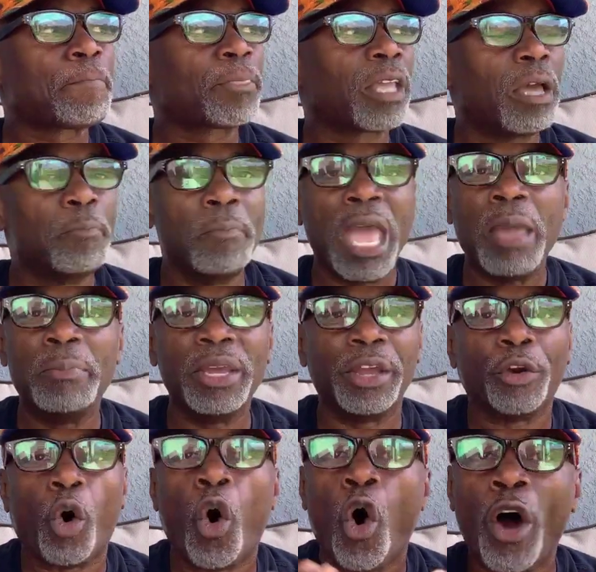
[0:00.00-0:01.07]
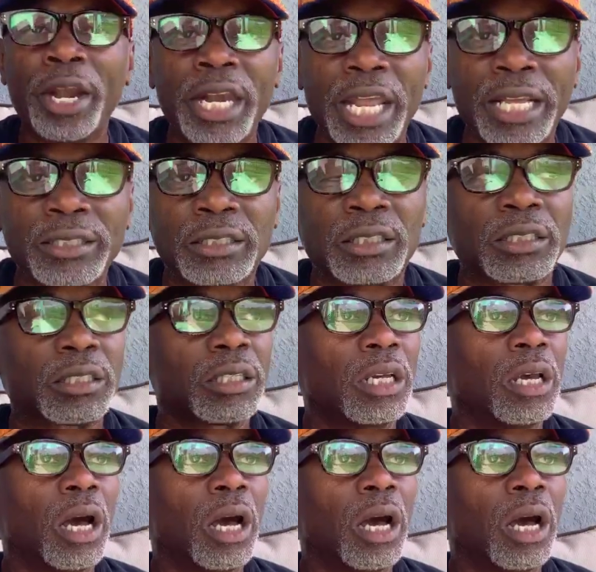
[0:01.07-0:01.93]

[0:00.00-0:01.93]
maybe an ordinance,